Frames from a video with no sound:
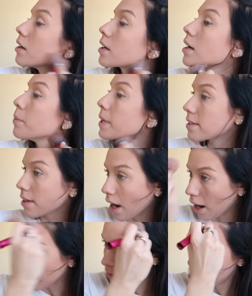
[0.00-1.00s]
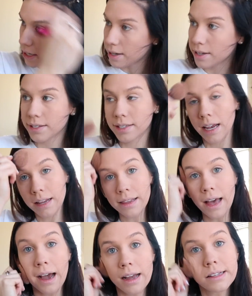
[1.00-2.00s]
gonna be as obvious
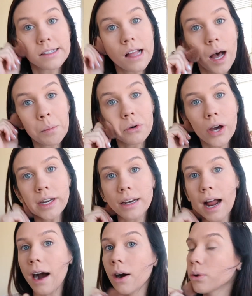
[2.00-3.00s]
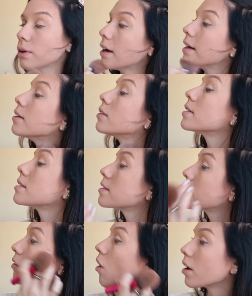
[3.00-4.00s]
that it's not blended out. I know
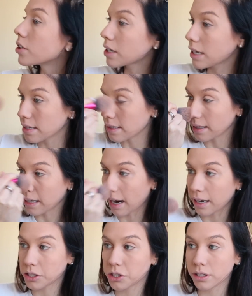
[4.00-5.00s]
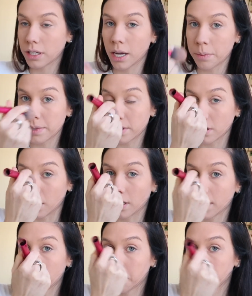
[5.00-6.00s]
that logic is like actually
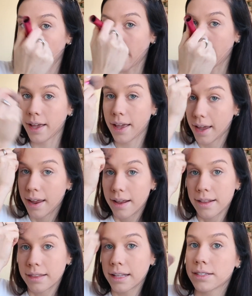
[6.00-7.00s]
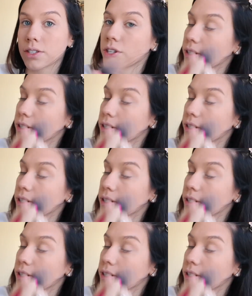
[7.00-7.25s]
absurd, but that's